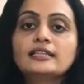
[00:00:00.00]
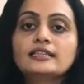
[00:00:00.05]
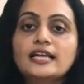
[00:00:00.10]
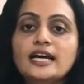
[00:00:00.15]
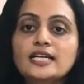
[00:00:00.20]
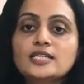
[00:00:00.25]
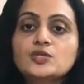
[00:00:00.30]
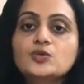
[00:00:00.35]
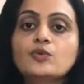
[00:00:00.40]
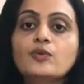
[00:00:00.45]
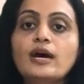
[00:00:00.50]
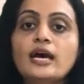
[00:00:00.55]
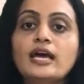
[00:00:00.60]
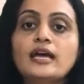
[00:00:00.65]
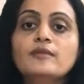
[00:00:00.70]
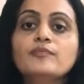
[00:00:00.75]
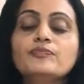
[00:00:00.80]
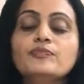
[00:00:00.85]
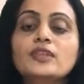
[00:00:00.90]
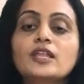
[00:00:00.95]
That's
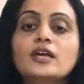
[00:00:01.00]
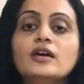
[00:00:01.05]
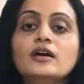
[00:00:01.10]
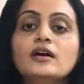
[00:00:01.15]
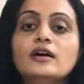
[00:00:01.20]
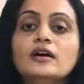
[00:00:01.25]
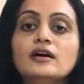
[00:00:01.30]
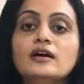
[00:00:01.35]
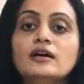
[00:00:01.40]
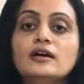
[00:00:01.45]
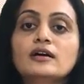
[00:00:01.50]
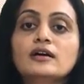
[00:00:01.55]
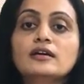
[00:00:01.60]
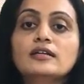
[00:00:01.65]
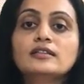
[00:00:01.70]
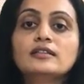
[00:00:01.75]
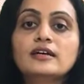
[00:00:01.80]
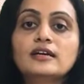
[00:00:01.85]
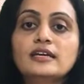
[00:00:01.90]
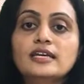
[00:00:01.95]
why
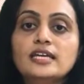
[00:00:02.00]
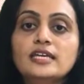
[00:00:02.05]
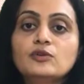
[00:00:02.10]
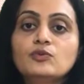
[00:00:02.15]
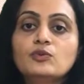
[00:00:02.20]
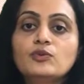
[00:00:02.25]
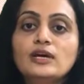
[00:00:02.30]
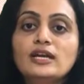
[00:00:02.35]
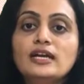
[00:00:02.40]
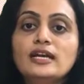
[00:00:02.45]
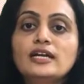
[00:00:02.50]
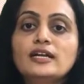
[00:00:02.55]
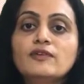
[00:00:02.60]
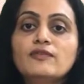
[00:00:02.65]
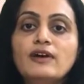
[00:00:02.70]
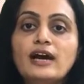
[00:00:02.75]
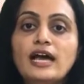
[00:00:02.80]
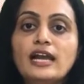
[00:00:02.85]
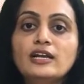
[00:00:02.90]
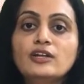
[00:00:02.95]
the equivalent
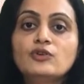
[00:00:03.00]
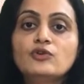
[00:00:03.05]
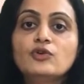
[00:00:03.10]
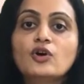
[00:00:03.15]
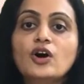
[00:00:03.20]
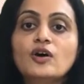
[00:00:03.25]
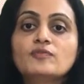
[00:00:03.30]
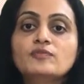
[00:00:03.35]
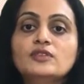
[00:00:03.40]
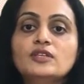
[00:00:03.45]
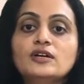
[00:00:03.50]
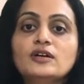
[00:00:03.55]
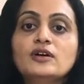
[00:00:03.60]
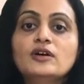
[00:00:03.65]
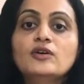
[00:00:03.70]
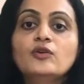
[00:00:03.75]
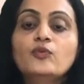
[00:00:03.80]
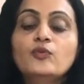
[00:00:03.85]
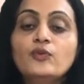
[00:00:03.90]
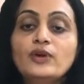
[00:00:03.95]
value of the
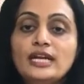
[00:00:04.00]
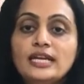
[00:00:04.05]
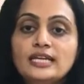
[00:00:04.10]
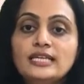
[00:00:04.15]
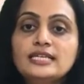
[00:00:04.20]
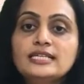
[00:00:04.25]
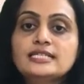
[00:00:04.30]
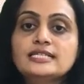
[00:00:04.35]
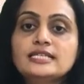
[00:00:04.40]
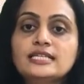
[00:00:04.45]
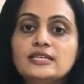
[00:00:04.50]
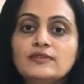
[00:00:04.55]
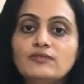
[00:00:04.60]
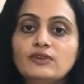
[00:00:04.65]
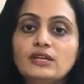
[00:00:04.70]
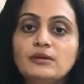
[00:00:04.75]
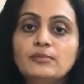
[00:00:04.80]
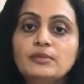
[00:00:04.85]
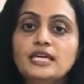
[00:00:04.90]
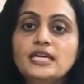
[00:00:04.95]
VDC
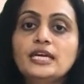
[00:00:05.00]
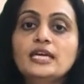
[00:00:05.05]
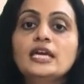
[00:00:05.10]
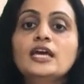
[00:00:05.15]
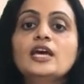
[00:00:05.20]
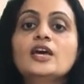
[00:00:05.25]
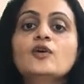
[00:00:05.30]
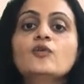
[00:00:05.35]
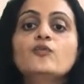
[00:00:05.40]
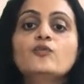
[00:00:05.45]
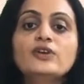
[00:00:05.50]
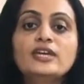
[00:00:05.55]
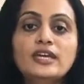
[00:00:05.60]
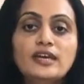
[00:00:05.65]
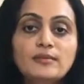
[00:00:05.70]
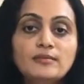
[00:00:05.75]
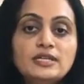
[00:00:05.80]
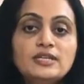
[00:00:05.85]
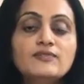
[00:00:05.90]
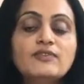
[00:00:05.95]
will be
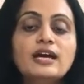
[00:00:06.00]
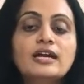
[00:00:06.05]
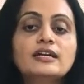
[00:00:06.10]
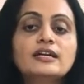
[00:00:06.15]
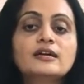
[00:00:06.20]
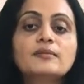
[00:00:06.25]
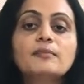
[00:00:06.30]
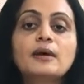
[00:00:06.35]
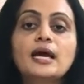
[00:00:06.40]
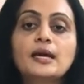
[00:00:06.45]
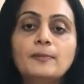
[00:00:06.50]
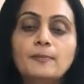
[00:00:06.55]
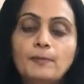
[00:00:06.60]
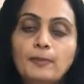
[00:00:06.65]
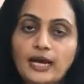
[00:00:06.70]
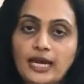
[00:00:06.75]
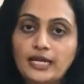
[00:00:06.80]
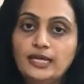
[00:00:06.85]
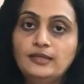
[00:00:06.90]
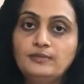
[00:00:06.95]
Vm divided by
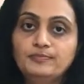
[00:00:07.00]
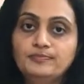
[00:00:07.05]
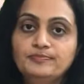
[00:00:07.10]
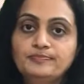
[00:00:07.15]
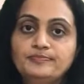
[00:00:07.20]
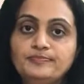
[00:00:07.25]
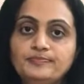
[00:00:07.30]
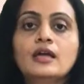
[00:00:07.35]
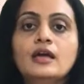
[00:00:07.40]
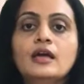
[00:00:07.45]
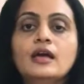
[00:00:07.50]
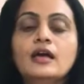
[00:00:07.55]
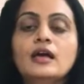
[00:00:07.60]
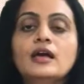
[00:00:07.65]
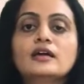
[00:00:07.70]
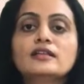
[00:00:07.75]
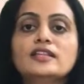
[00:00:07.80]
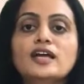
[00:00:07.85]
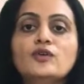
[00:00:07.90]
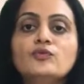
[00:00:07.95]
pi.
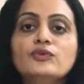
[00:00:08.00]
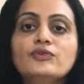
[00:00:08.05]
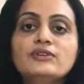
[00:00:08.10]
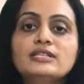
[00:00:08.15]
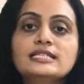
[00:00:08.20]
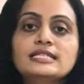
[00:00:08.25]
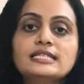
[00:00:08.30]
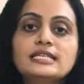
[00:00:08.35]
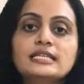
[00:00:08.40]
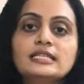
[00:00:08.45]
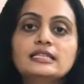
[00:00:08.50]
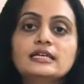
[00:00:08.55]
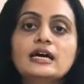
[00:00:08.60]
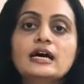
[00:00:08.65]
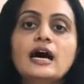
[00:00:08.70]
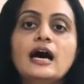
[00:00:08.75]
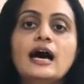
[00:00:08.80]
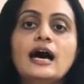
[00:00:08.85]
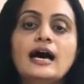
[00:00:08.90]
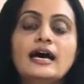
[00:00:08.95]
Now we will see
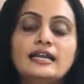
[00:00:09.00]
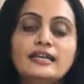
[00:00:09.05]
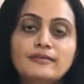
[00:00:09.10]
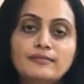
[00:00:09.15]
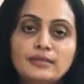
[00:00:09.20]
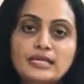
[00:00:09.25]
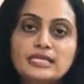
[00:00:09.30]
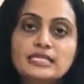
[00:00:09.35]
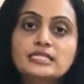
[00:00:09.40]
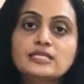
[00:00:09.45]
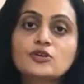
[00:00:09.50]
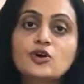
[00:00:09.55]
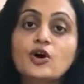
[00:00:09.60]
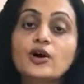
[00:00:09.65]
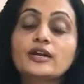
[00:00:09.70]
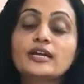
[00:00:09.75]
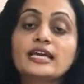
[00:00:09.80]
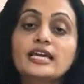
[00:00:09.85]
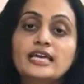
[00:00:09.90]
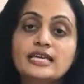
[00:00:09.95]
the RMS
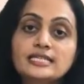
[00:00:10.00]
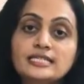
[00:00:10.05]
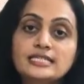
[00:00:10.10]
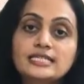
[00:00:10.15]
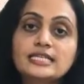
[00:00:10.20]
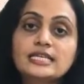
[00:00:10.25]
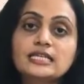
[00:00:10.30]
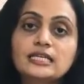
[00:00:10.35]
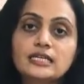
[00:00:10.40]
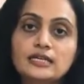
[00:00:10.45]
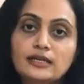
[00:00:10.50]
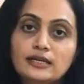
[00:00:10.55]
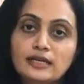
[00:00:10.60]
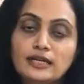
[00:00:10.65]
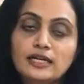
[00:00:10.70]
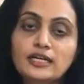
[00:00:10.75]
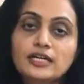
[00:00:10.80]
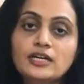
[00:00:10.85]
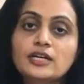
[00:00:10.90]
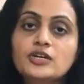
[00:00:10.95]
or AC
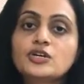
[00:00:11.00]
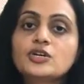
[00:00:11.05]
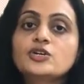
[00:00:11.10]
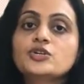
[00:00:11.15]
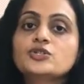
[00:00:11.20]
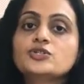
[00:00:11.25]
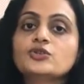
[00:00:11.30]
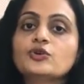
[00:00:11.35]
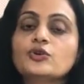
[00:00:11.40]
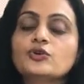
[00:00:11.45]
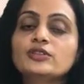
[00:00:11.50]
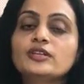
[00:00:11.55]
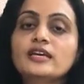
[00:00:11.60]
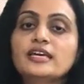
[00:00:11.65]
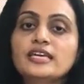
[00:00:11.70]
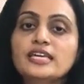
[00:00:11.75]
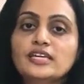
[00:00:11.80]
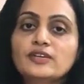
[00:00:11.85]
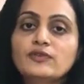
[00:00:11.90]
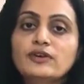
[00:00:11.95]
current. So the
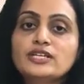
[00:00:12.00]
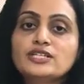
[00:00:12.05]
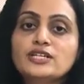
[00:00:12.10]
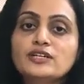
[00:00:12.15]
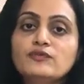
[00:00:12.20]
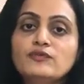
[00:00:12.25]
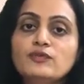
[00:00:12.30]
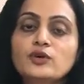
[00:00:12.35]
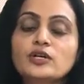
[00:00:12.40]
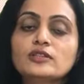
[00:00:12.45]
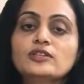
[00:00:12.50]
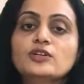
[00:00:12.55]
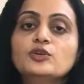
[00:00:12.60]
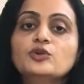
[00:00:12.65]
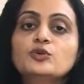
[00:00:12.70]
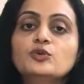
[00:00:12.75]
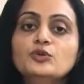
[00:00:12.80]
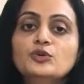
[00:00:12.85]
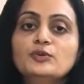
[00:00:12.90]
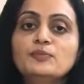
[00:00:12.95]
equation for the
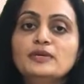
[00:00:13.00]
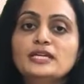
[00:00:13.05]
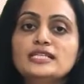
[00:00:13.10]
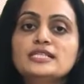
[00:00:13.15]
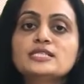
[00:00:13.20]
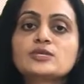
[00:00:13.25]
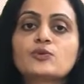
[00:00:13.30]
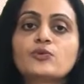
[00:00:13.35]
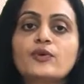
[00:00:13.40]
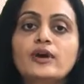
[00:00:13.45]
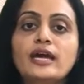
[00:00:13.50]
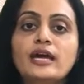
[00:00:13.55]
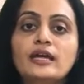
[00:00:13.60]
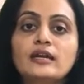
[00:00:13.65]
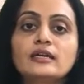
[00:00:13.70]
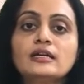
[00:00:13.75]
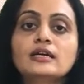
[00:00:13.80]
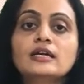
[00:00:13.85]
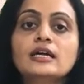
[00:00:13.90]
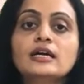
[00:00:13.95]
root mean
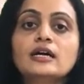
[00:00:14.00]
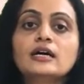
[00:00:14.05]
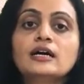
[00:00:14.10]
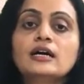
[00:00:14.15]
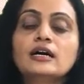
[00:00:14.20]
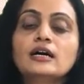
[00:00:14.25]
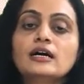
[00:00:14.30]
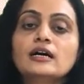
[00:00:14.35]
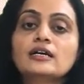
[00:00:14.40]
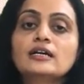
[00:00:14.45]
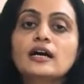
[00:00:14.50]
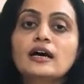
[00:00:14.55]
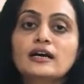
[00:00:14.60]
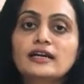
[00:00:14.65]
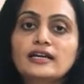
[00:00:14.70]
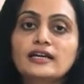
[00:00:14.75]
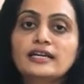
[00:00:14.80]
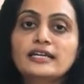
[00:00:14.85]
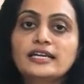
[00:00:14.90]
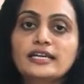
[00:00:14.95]
square
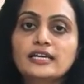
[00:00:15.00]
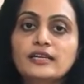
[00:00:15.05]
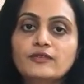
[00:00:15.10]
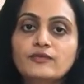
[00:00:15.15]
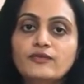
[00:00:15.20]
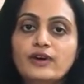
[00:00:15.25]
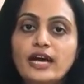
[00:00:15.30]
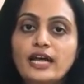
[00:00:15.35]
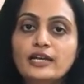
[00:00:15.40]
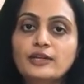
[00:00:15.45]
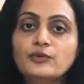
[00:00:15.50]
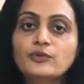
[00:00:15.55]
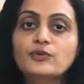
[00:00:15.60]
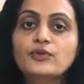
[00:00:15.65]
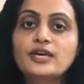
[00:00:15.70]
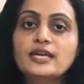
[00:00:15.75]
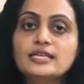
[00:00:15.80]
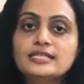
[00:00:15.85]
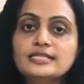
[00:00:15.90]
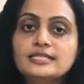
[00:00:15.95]
current value
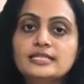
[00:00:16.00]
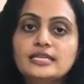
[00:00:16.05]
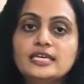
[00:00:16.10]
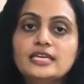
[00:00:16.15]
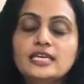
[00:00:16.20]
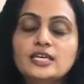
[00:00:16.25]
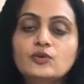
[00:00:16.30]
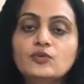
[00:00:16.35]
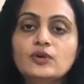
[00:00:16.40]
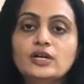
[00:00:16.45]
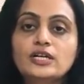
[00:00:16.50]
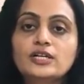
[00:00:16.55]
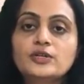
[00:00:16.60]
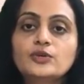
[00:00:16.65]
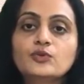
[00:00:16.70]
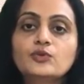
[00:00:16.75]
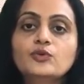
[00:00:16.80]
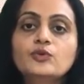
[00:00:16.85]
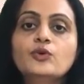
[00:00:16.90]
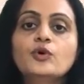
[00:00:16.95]
is equal
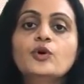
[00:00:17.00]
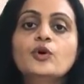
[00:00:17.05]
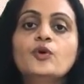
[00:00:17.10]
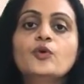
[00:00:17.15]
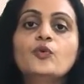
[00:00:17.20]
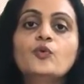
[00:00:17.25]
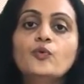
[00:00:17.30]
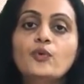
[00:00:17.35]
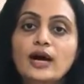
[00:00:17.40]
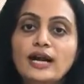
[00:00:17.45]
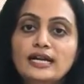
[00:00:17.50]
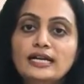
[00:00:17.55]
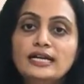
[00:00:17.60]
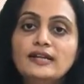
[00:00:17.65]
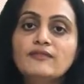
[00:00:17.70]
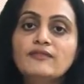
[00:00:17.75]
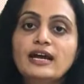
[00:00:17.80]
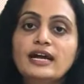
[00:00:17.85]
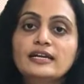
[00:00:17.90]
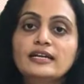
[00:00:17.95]
to 1
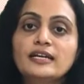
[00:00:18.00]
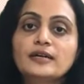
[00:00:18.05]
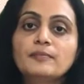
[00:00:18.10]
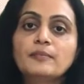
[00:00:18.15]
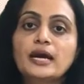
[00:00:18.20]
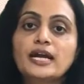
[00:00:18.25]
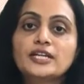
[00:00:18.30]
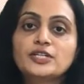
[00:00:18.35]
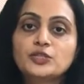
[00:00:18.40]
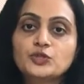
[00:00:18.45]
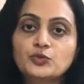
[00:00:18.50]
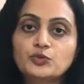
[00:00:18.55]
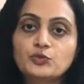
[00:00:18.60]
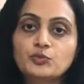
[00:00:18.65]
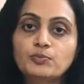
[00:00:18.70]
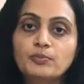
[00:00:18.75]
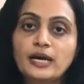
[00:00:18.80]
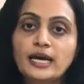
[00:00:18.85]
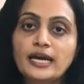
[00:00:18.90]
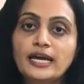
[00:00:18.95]
divided by
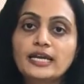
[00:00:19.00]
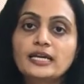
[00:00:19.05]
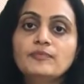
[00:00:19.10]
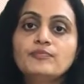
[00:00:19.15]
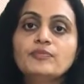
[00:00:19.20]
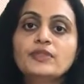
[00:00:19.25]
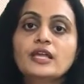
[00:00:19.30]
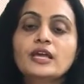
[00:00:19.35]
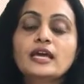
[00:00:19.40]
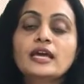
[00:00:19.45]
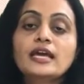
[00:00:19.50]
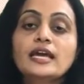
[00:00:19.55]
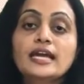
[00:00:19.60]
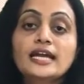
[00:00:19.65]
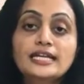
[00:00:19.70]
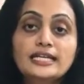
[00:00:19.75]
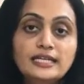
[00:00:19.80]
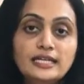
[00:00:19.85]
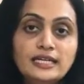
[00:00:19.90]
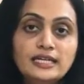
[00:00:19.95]
2 pi
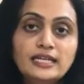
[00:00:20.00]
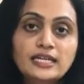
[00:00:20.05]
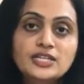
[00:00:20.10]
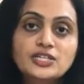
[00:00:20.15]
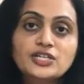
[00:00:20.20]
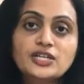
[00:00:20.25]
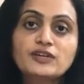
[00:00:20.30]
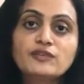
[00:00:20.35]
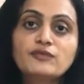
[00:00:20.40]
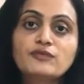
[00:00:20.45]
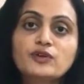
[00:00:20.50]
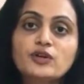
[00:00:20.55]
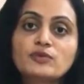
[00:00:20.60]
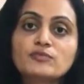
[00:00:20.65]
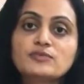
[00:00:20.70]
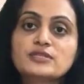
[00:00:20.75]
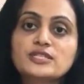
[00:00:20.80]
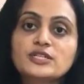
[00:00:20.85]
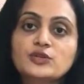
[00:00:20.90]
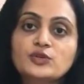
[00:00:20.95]
integration
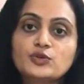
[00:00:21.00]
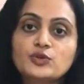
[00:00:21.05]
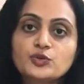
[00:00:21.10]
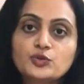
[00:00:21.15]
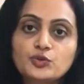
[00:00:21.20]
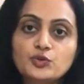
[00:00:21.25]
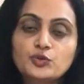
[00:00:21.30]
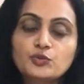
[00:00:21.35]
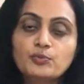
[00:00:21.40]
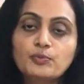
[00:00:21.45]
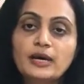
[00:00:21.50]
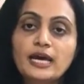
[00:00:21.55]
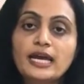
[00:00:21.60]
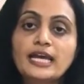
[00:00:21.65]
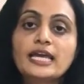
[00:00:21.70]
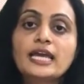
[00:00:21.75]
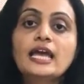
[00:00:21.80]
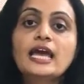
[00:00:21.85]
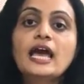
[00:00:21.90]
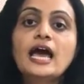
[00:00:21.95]
from 0 to 2
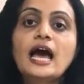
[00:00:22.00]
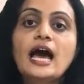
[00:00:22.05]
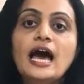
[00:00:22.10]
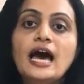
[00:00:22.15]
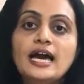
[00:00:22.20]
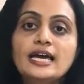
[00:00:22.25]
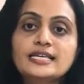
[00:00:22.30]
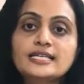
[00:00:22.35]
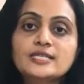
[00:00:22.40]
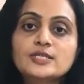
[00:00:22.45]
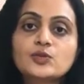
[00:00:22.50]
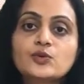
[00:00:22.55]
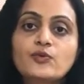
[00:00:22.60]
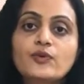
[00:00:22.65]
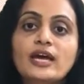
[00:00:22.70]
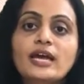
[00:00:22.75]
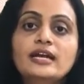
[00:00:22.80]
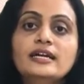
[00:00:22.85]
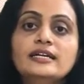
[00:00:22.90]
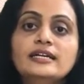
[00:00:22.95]
pi I
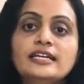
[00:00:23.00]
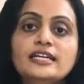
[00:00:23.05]
square